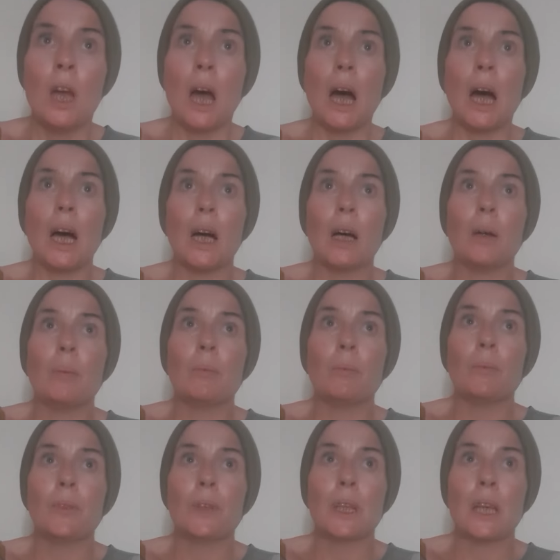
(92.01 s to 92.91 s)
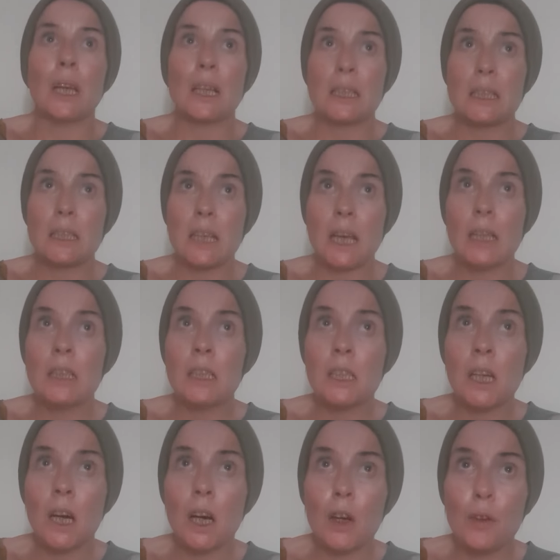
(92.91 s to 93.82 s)
the
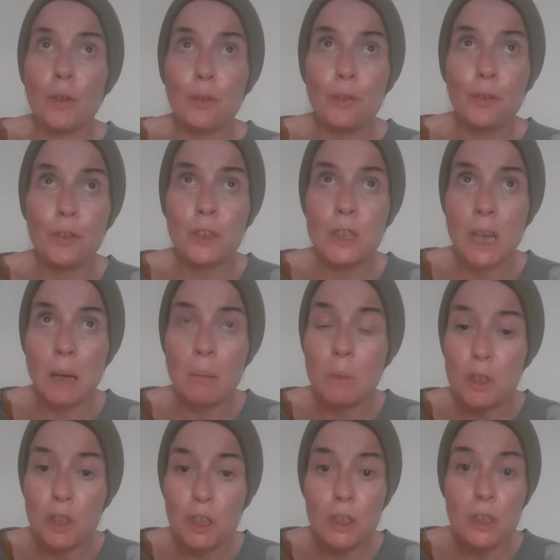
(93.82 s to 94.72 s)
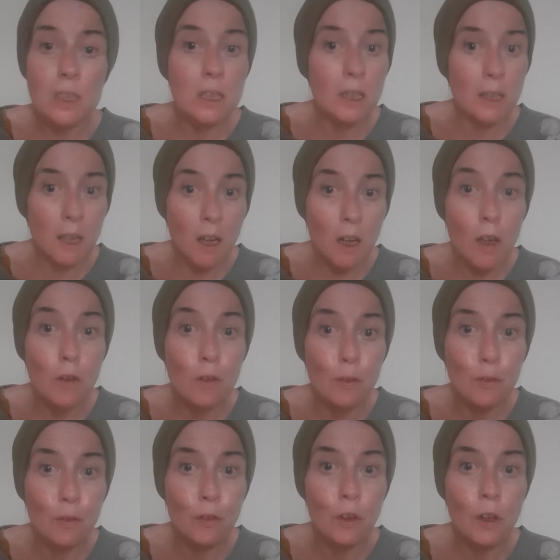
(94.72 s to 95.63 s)
extent of damages to
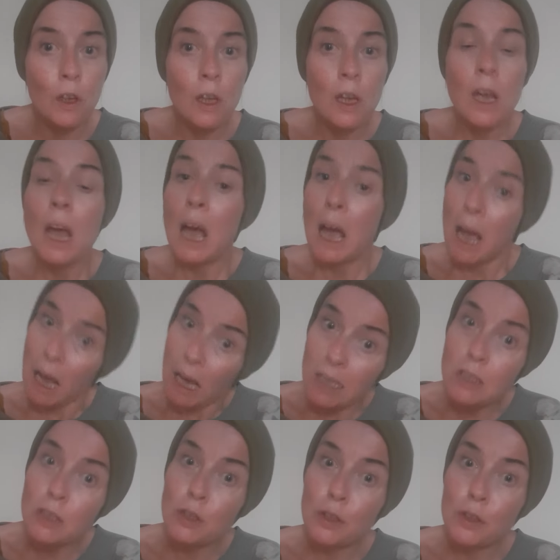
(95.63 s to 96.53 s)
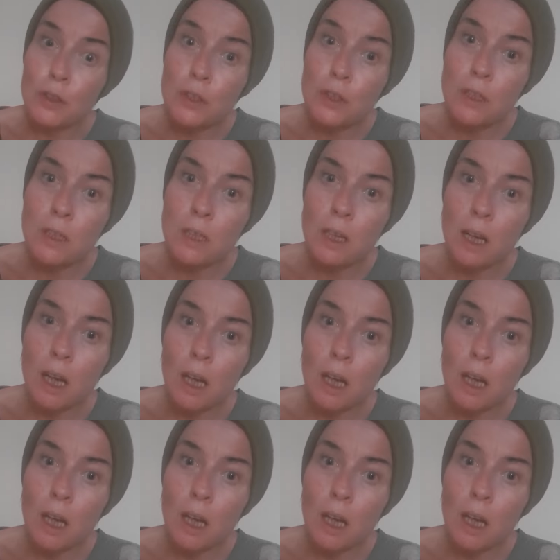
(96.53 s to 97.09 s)
life, hazards to